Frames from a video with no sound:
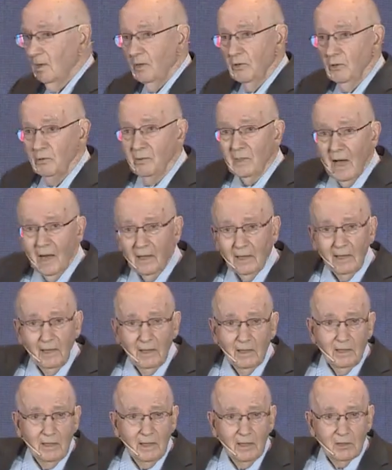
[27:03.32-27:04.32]
you're not
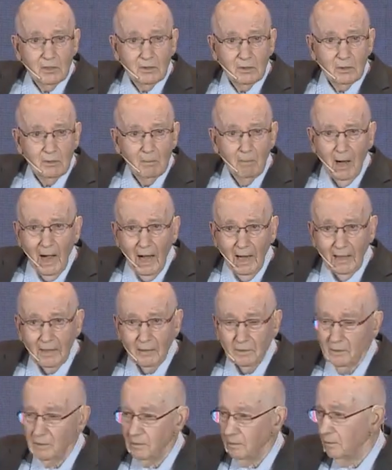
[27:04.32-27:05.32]
in his
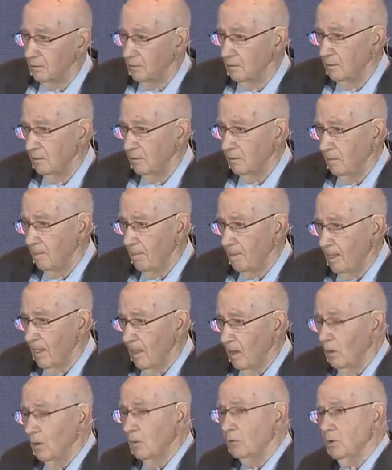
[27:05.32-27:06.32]
mind.
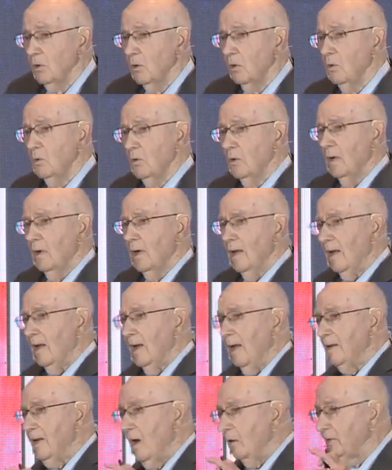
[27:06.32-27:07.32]
So
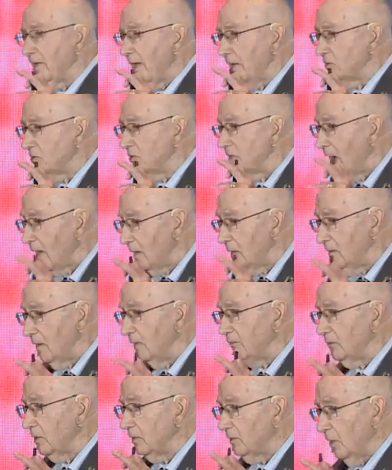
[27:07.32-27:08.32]
now that's not
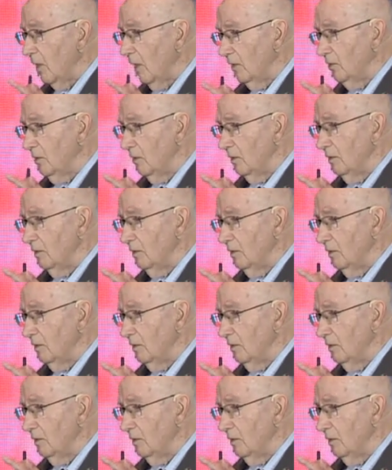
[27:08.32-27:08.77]
enough to touch.